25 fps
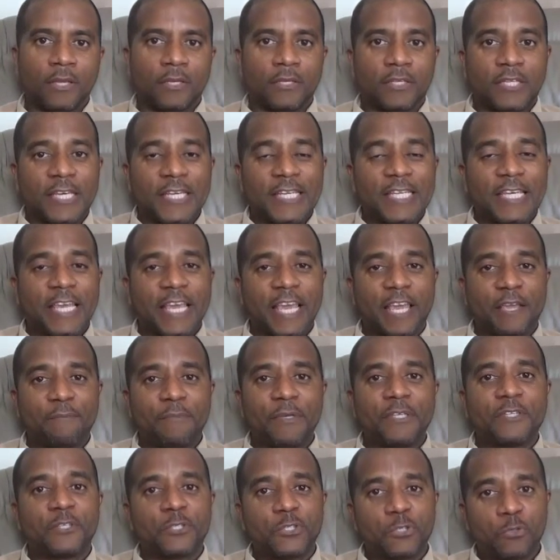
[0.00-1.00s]
Then he gave
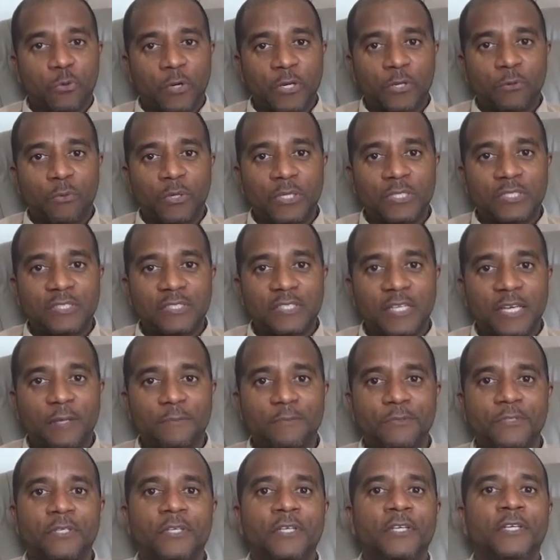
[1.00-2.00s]
me the 21
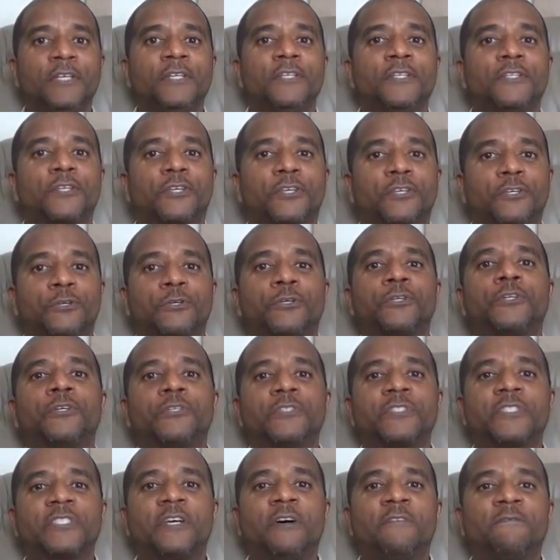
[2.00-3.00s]
steps to cure
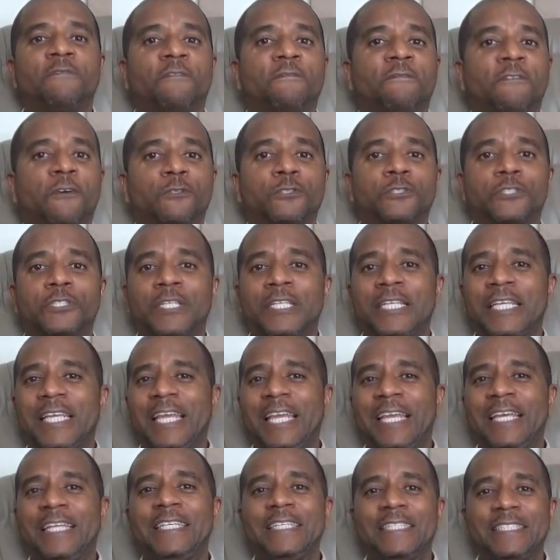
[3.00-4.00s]
yourself of virtually
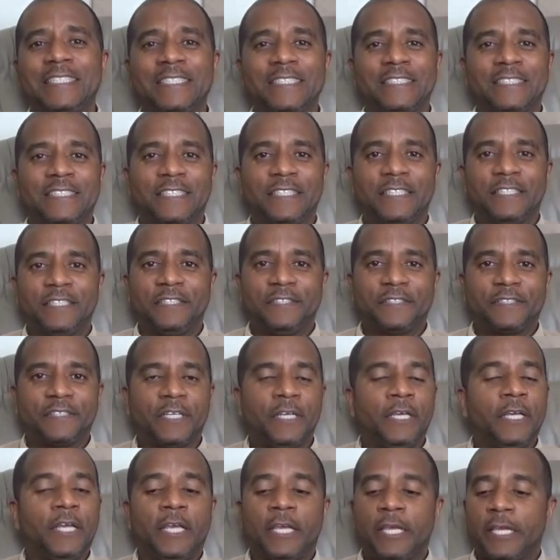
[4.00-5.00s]
any disease.
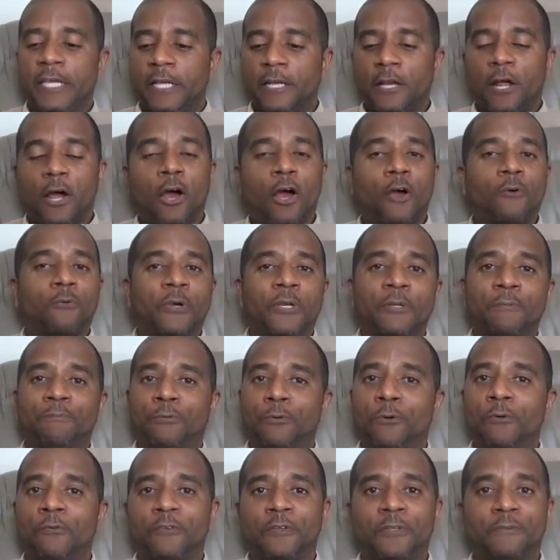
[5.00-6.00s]
He had already
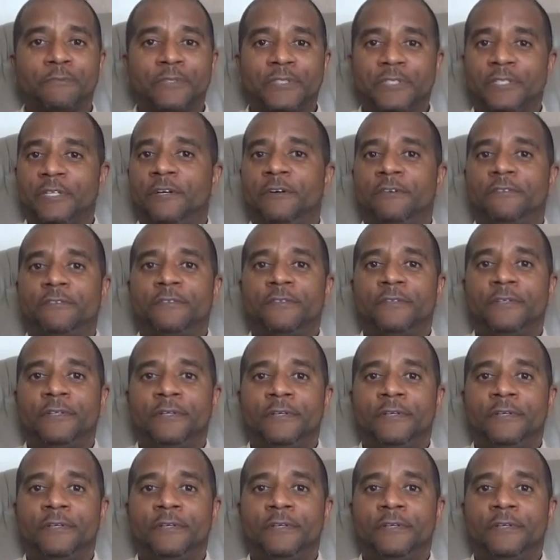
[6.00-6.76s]
proven himself